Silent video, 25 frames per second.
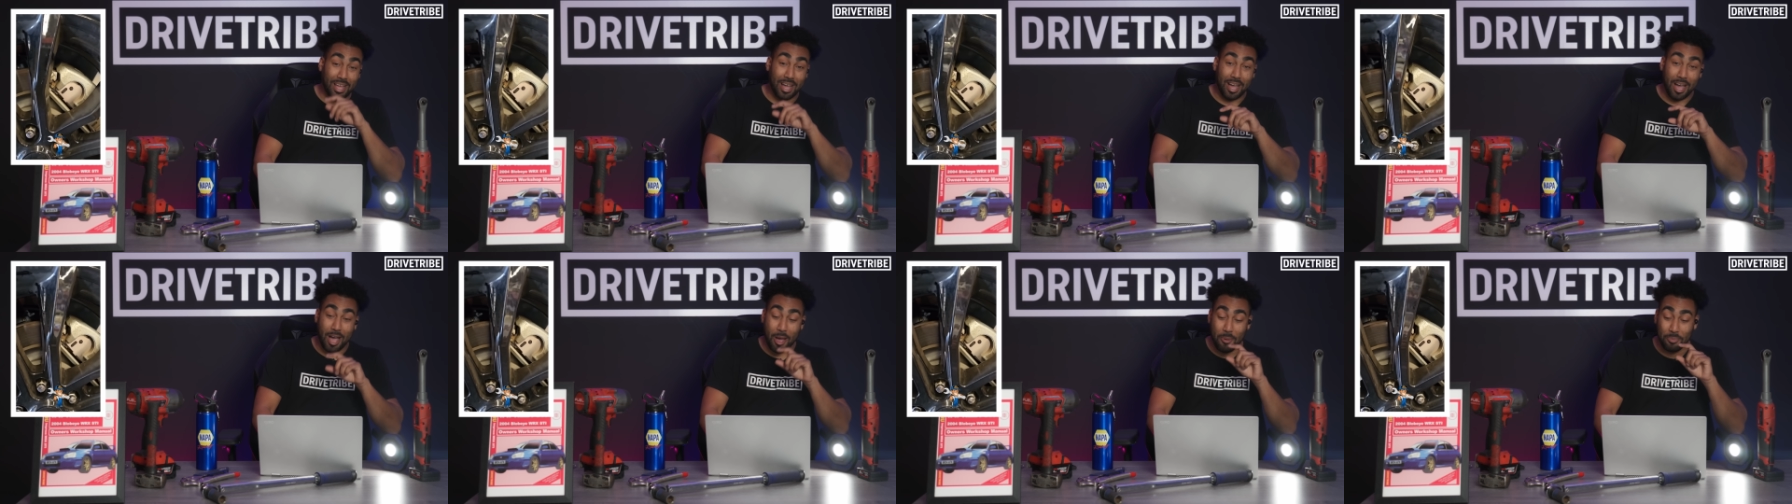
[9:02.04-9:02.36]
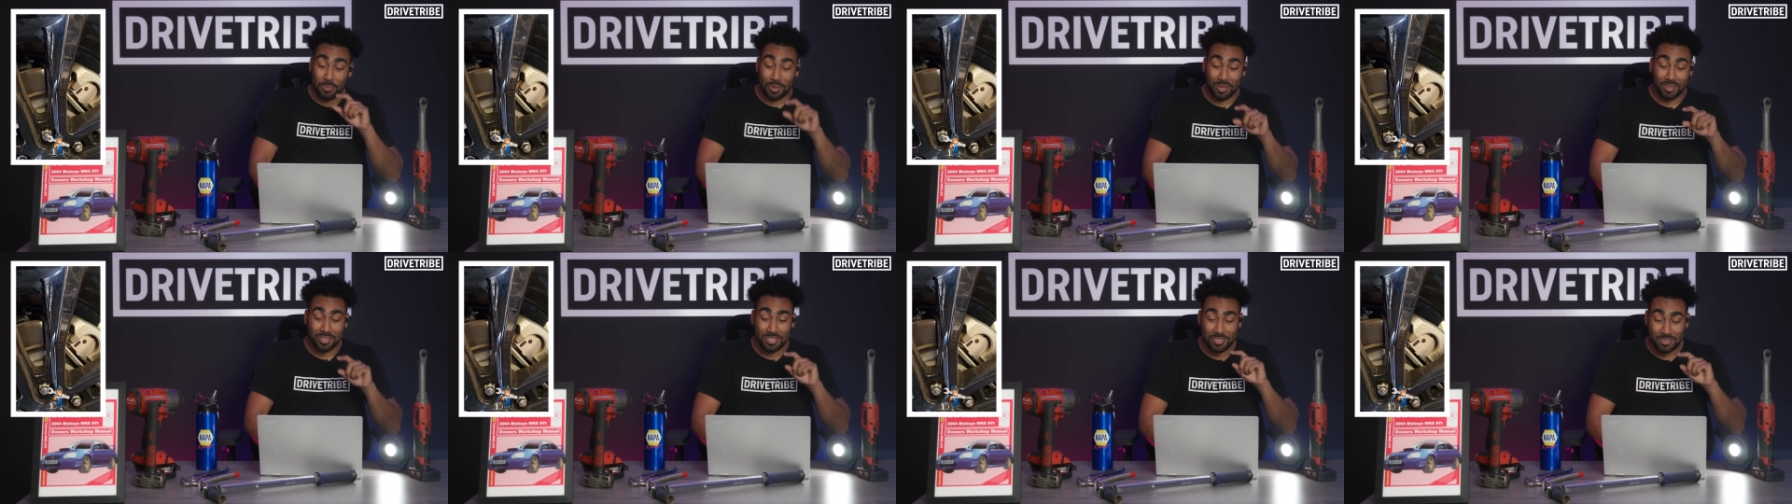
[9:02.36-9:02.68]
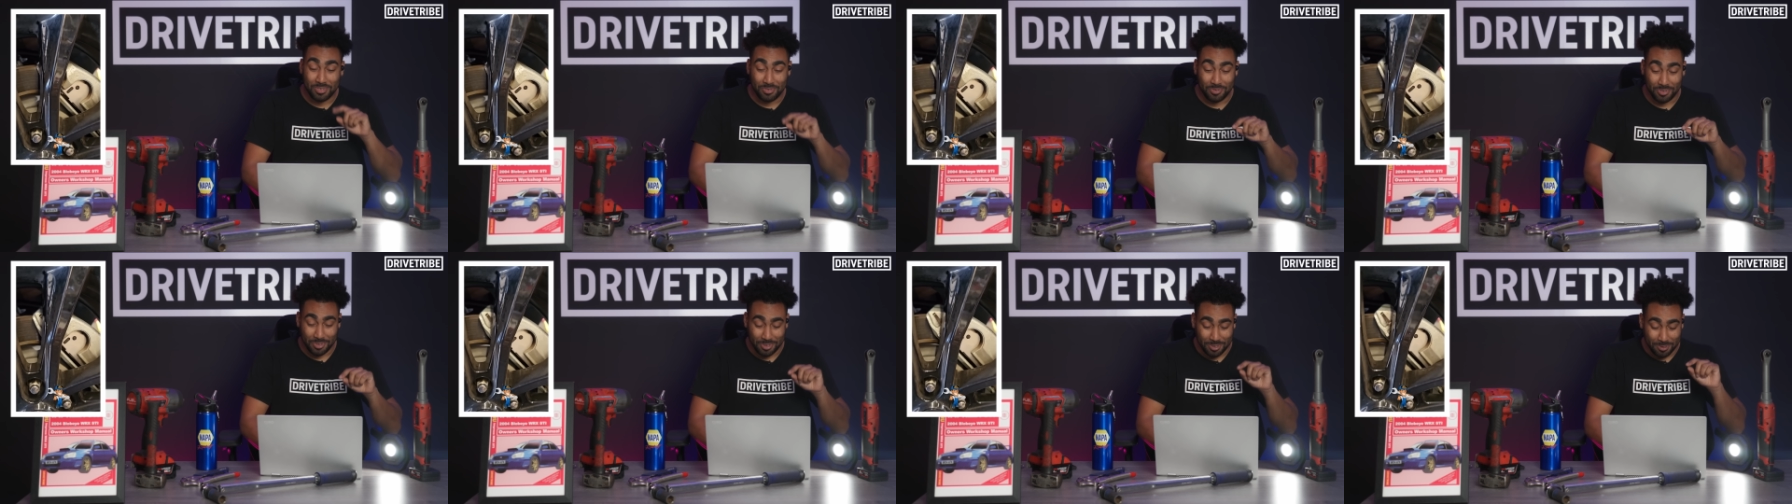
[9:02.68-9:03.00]
I'll be honest
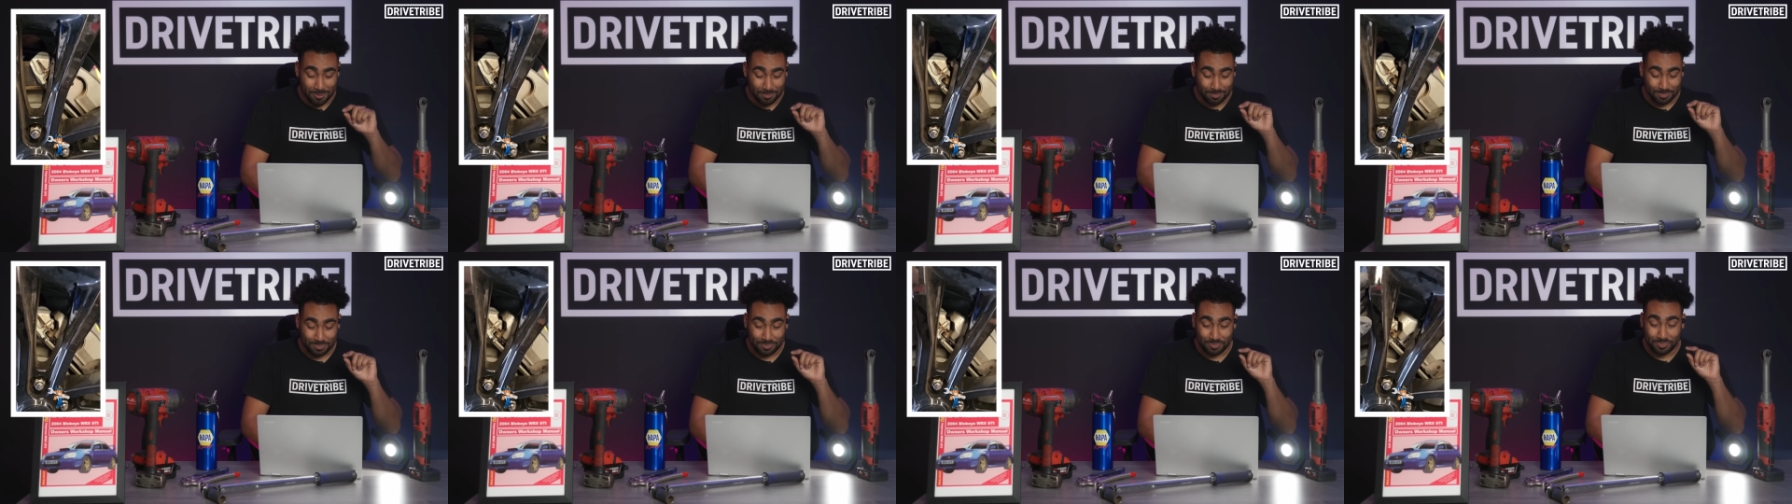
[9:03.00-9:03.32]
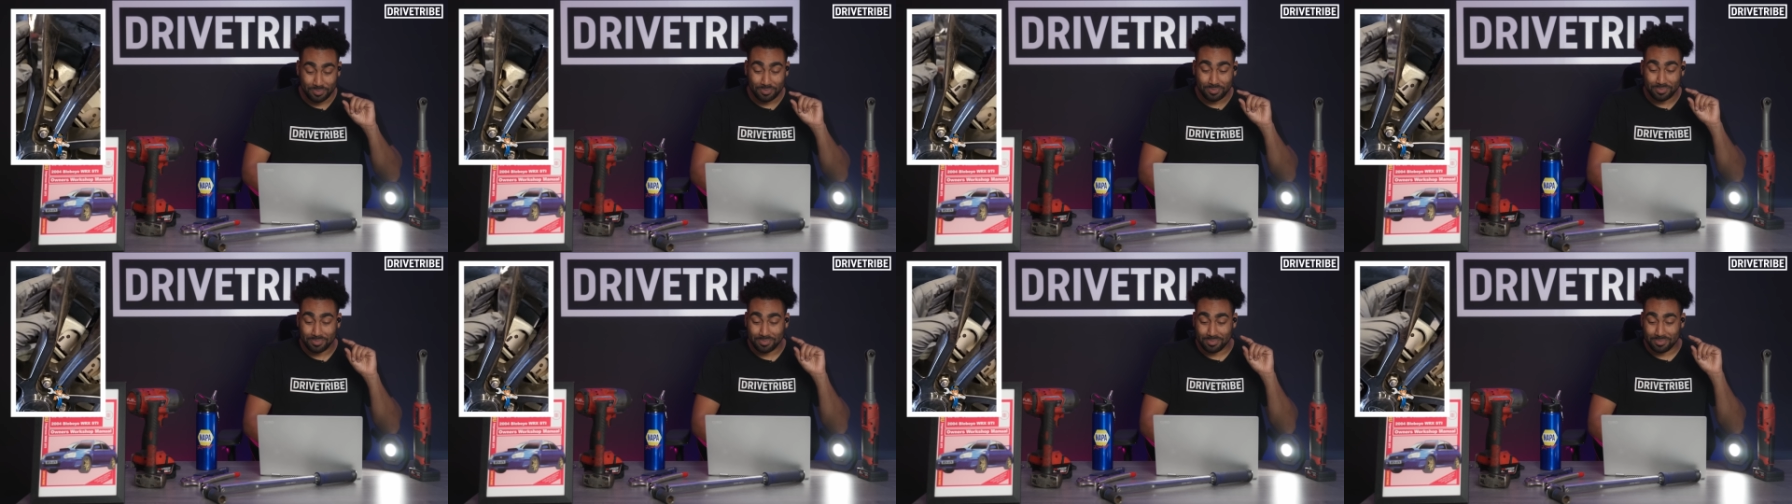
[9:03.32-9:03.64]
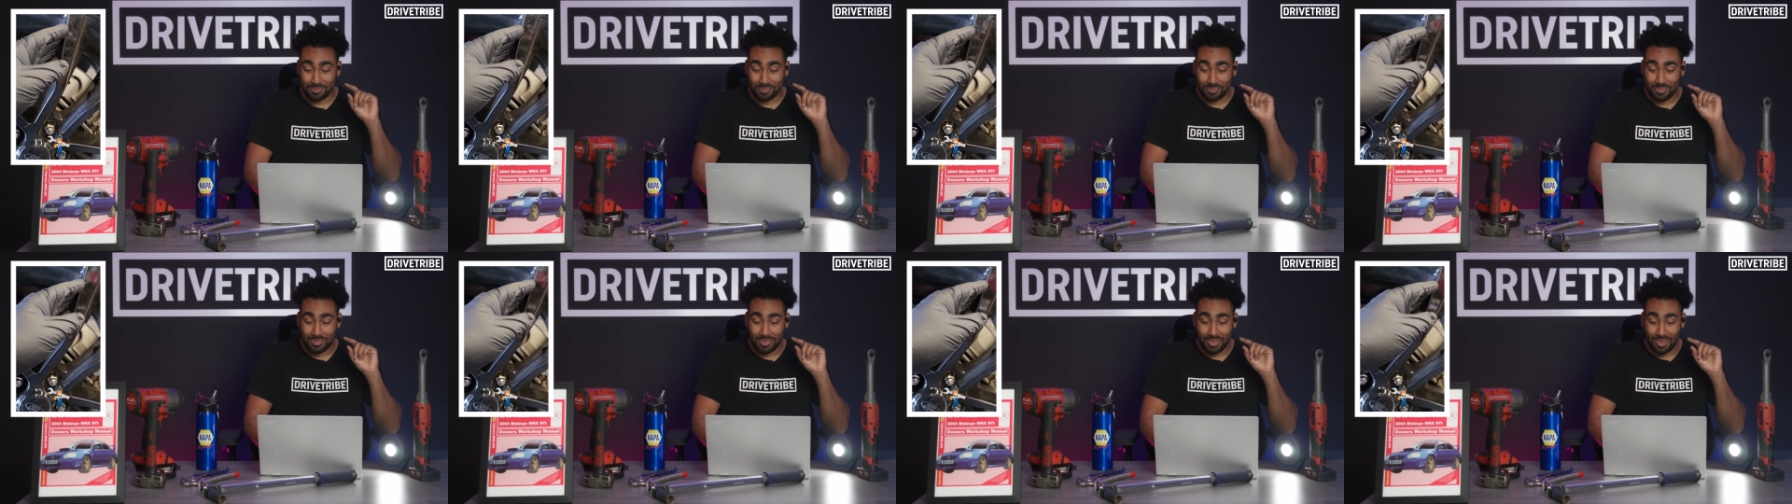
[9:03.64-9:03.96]
with you.
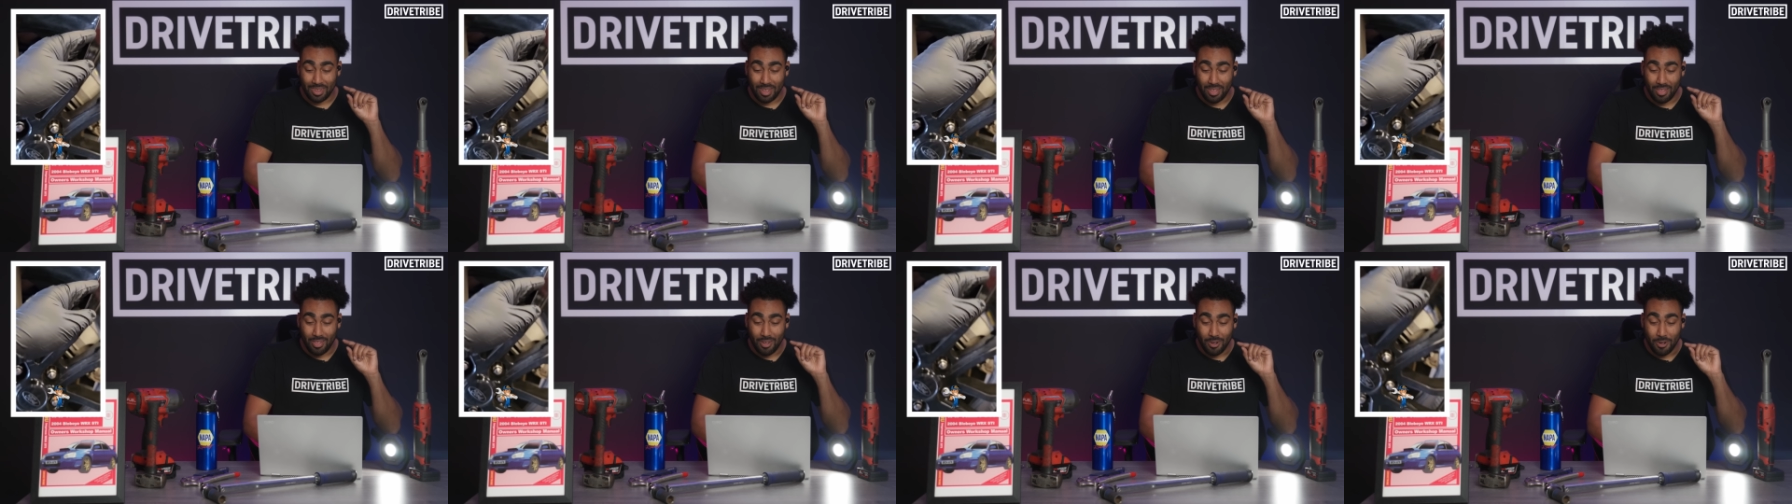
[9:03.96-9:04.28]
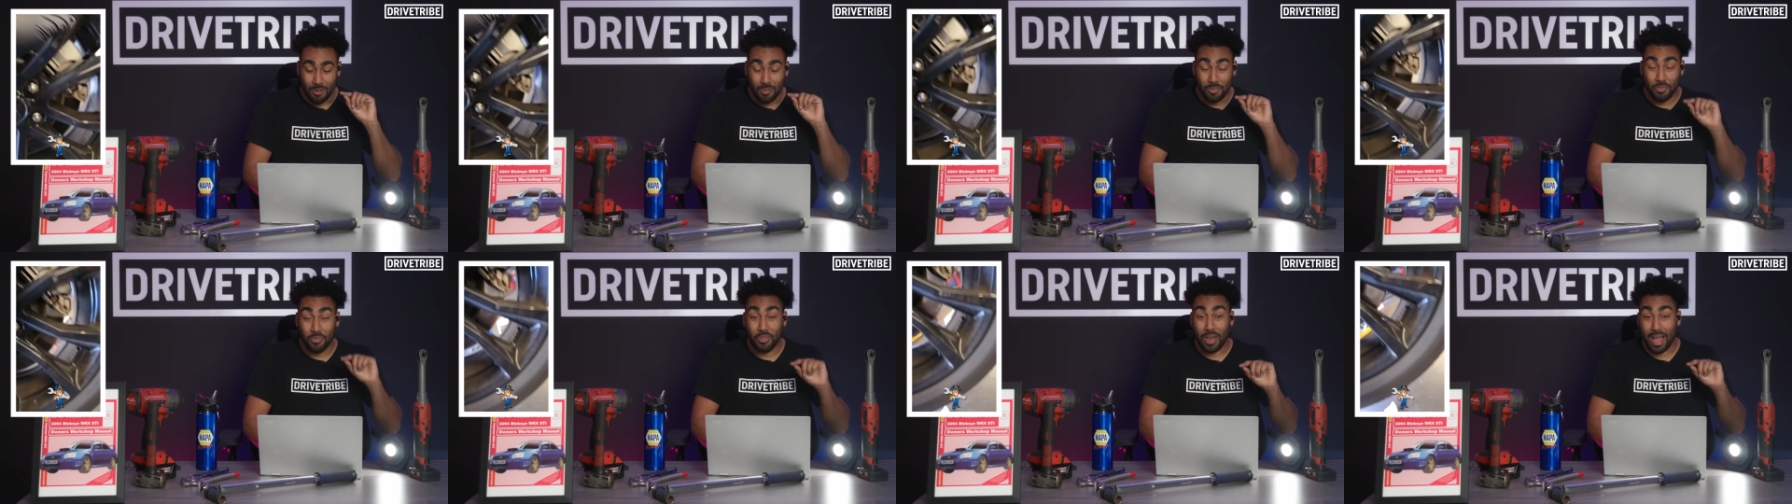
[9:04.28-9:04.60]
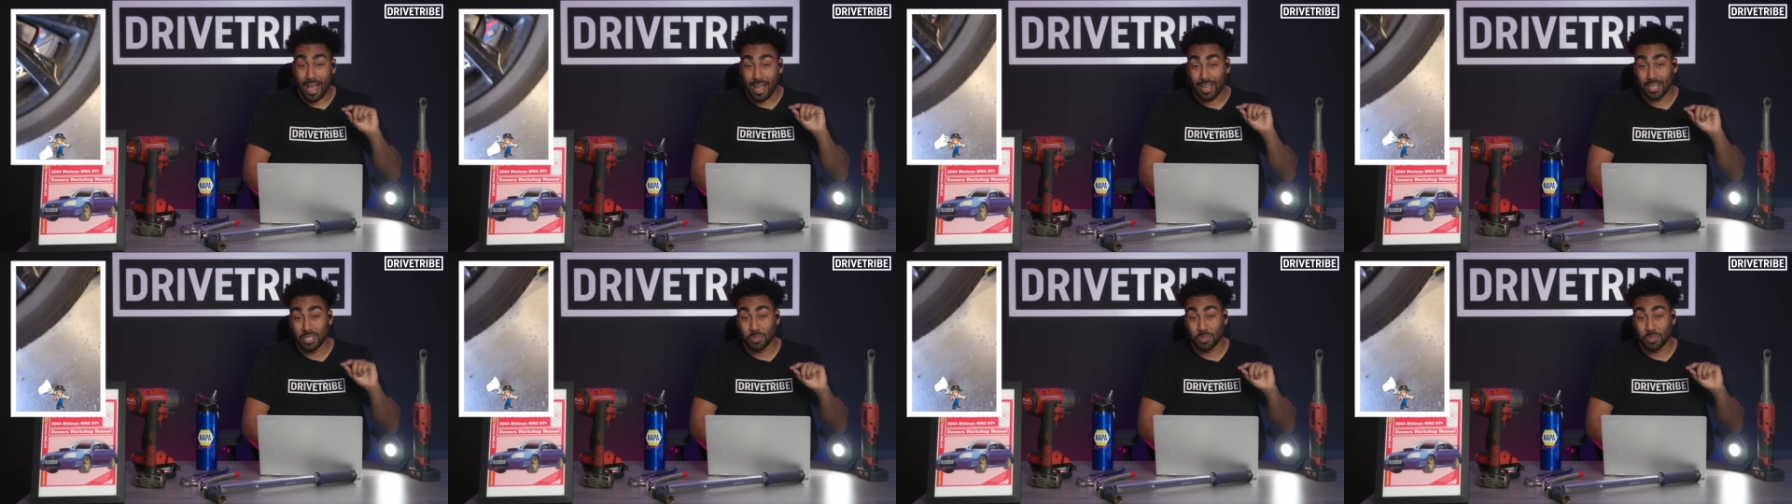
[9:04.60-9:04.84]
That